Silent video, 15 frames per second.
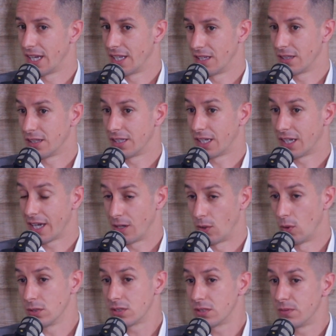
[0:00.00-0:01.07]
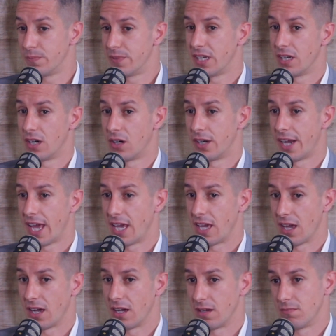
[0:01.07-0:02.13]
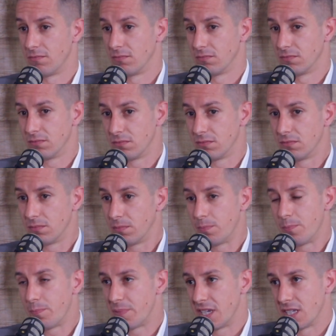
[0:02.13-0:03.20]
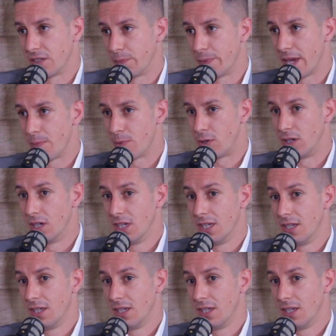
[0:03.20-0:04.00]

in Italy can also be on a piece of paper,